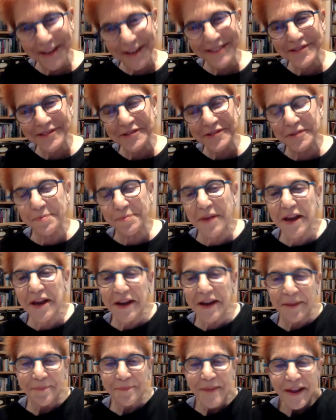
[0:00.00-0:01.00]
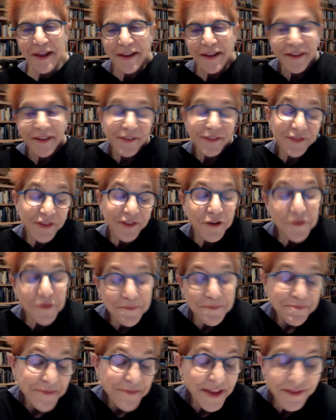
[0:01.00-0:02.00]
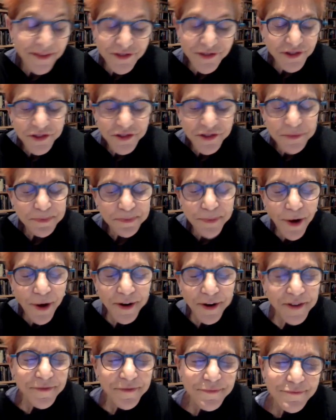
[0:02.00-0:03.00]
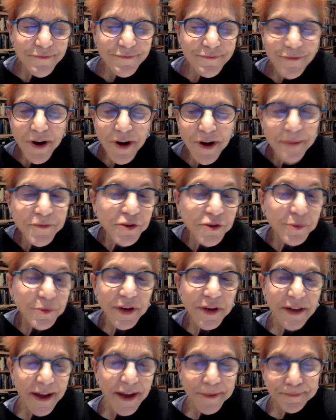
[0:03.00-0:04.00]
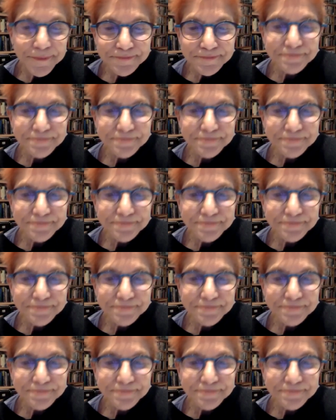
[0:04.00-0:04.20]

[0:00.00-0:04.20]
into the painting. So it's just part of what I'm doing now.